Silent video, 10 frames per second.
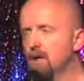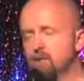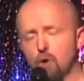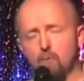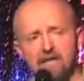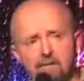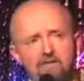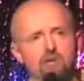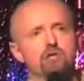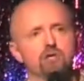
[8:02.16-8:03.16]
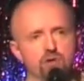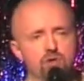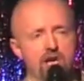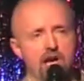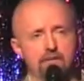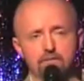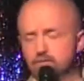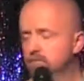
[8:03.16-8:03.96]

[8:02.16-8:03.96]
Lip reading: Don't blame it on the sunshine.